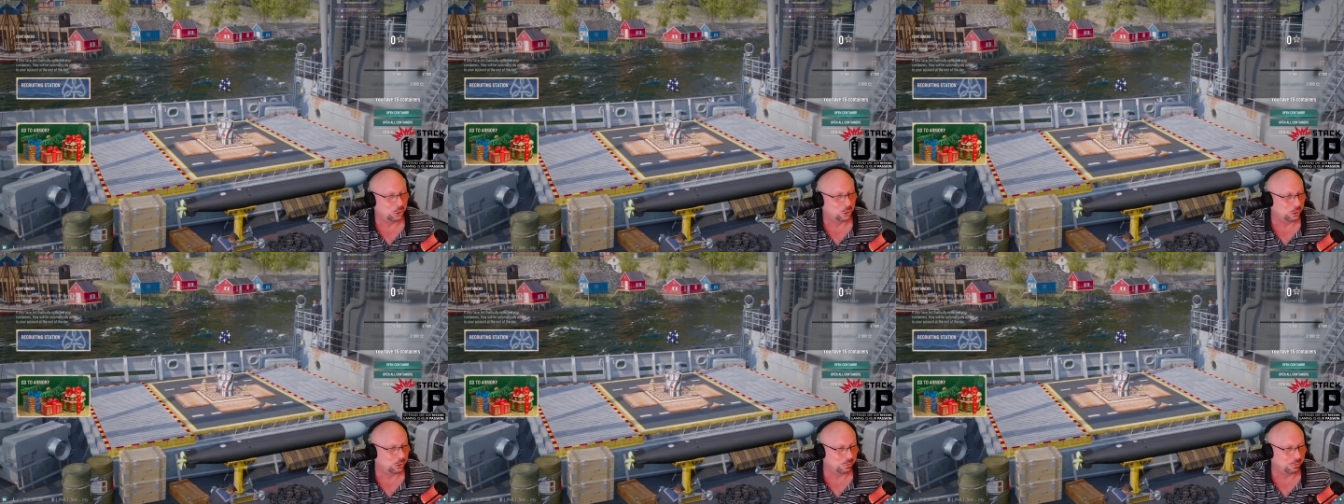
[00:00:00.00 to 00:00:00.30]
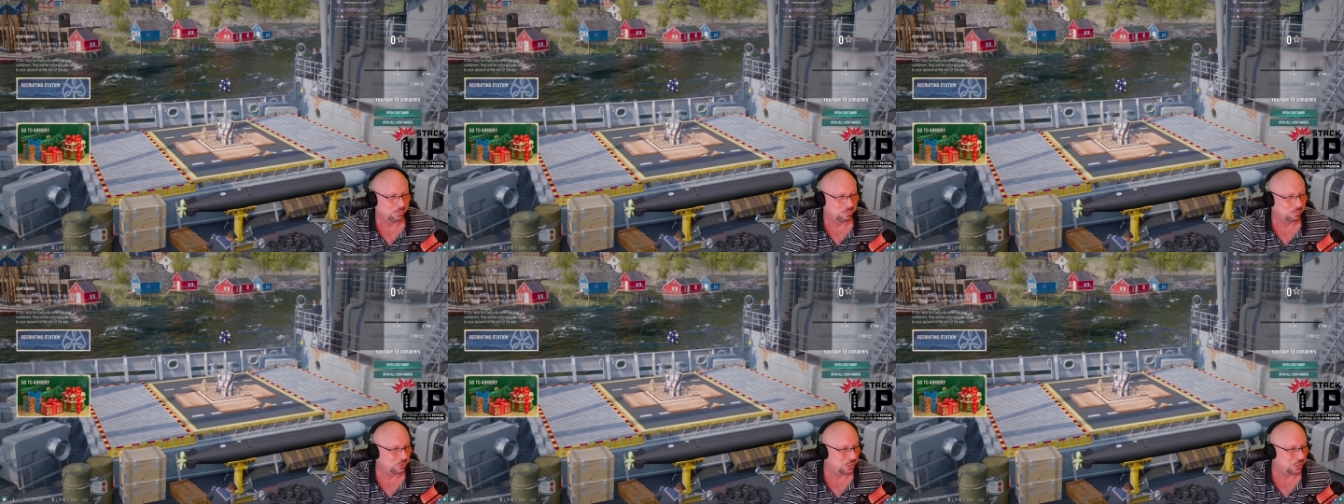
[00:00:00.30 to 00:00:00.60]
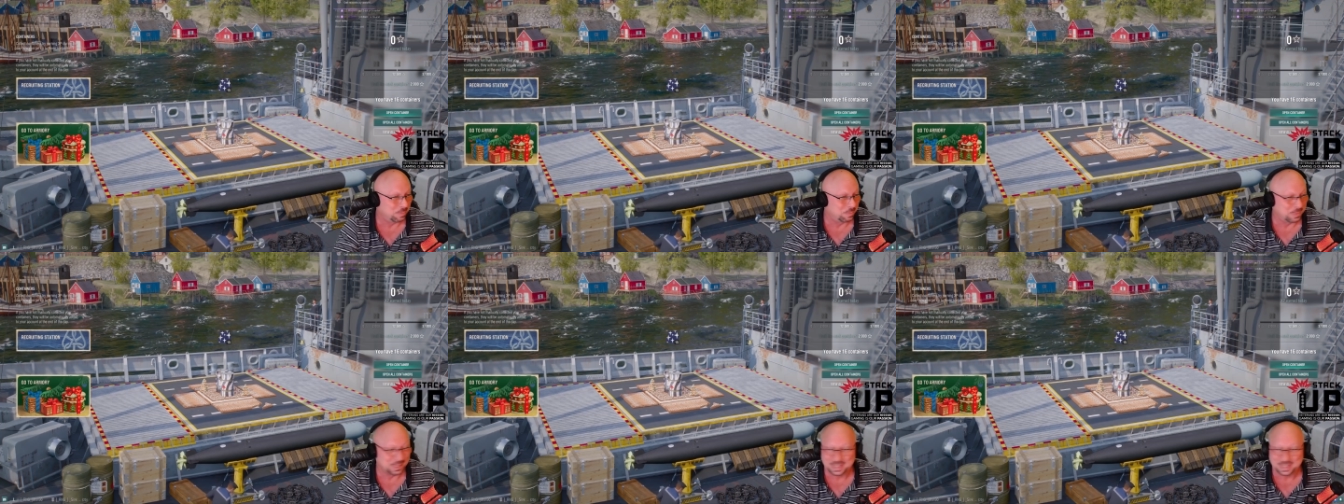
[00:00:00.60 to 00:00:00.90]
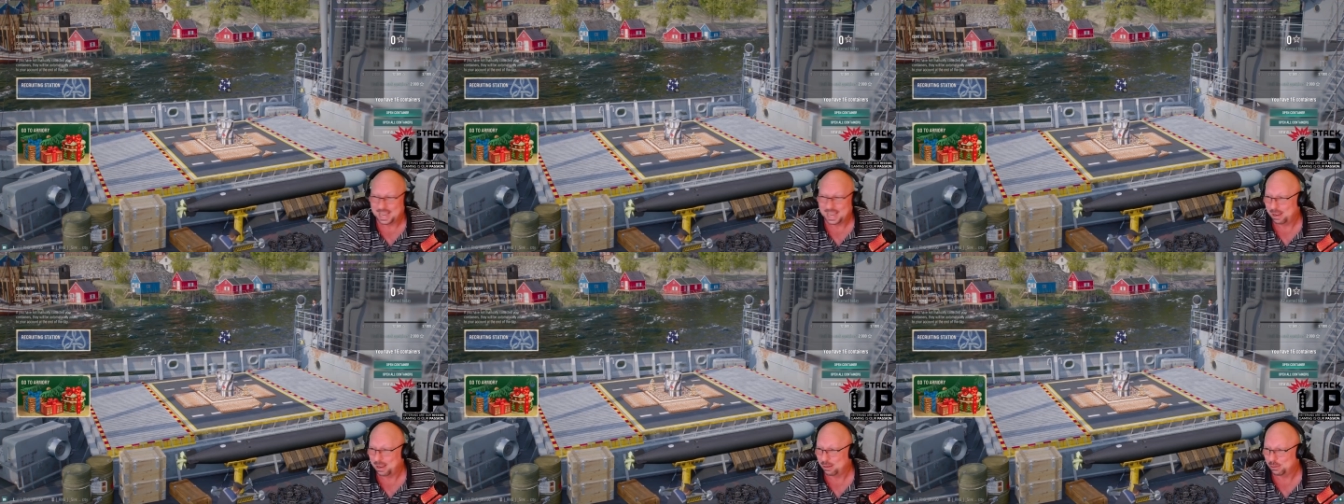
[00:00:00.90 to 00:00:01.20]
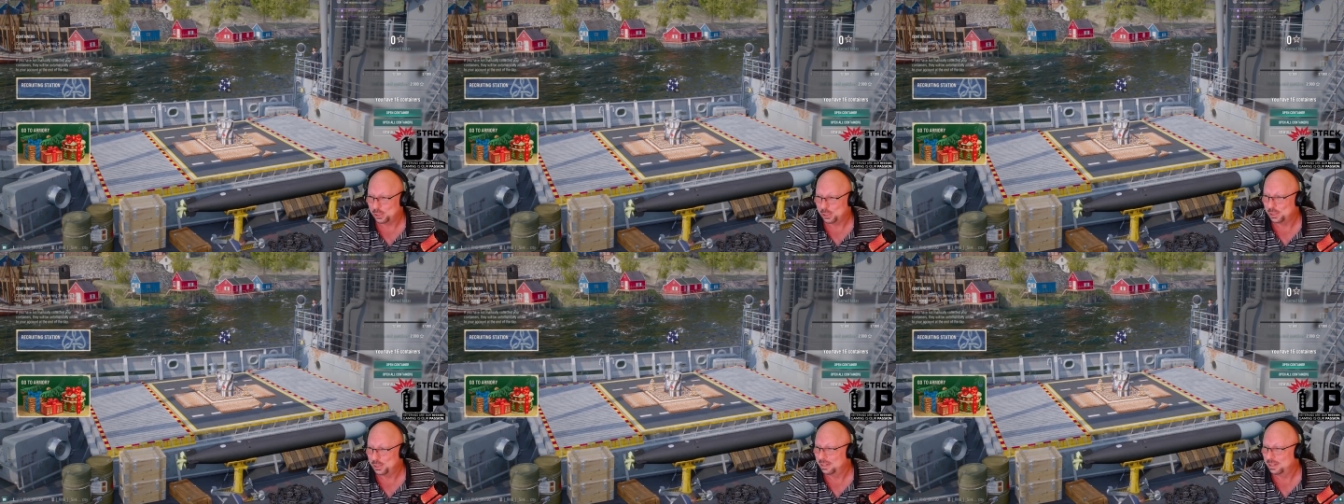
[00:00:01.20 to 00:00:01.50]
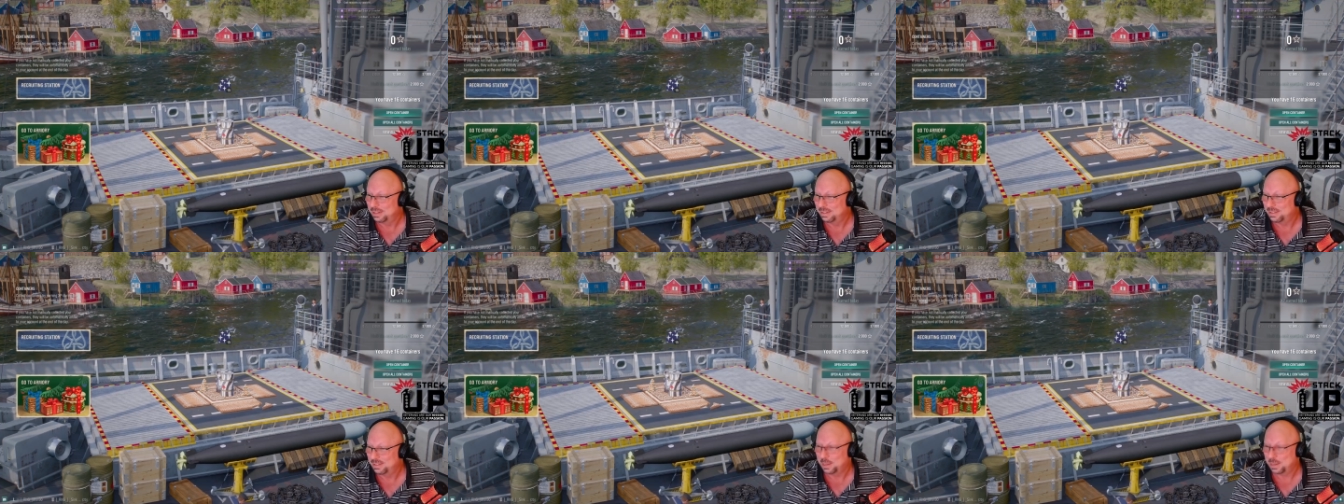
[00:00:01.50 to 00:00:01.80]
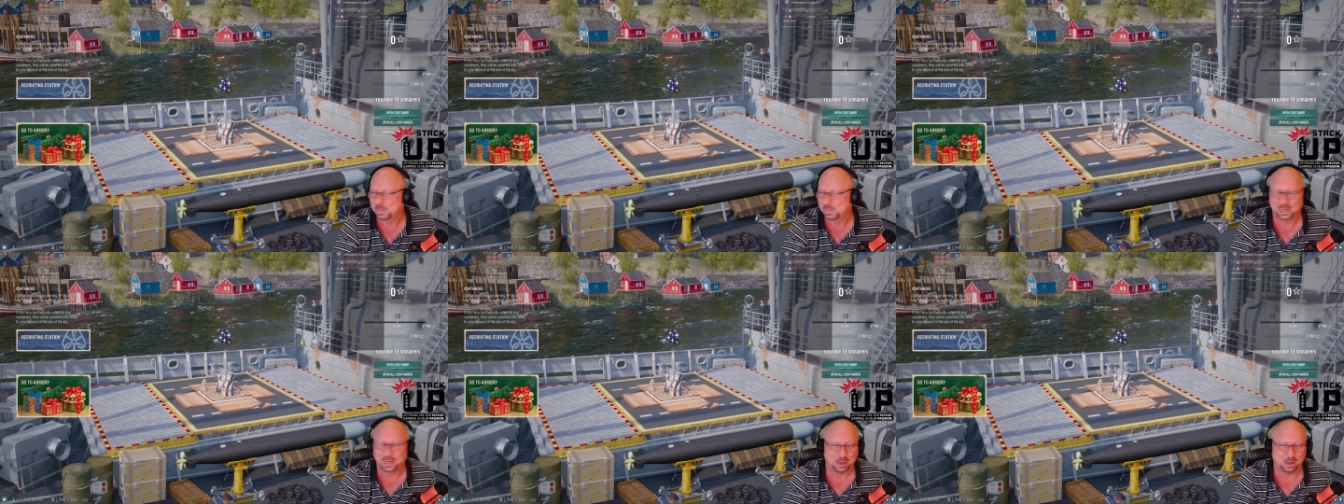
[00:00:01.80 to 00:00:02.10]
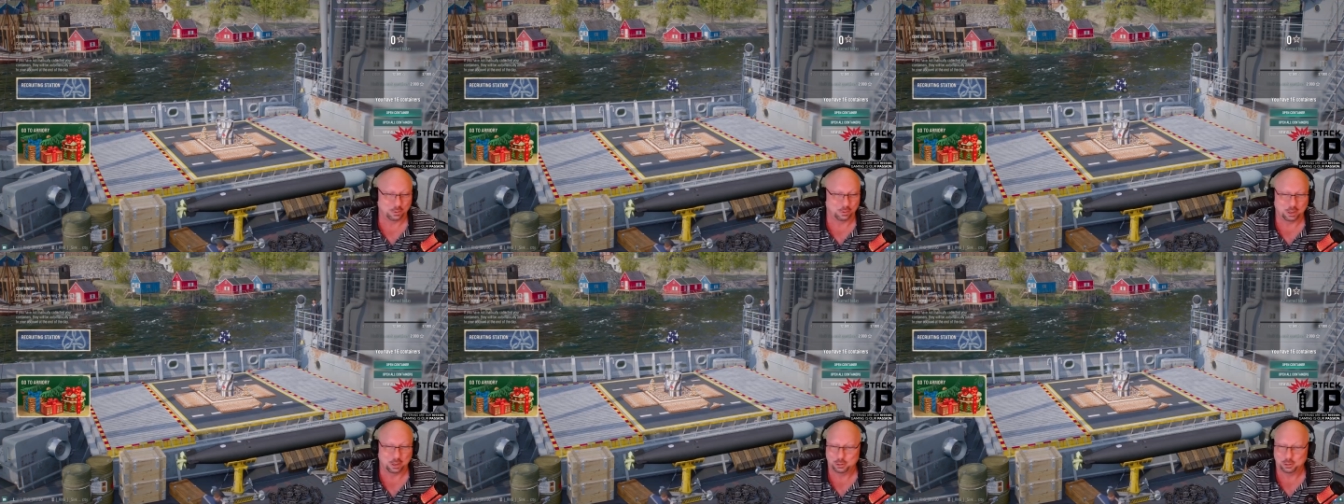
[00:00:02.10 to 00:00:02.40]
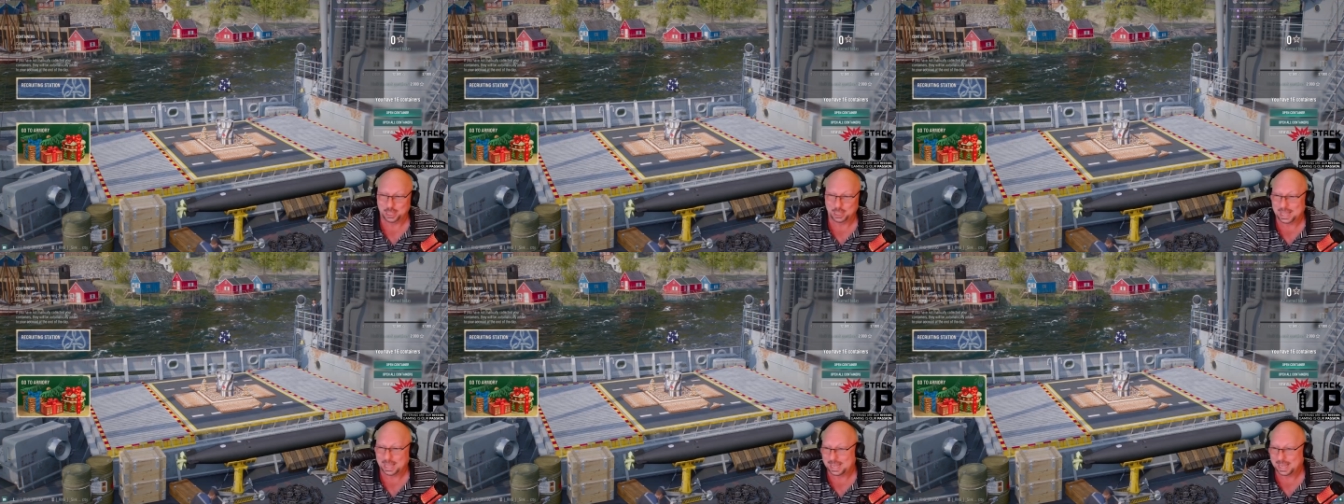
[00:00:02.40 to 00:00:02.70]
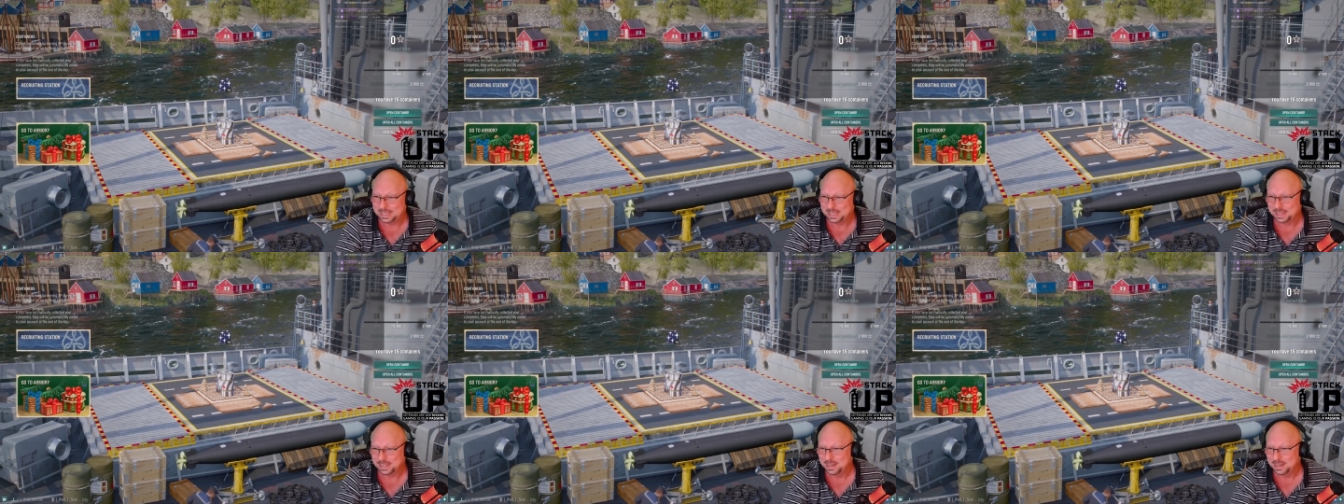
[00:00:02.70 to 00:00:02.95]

and something thousand? Something along those lines.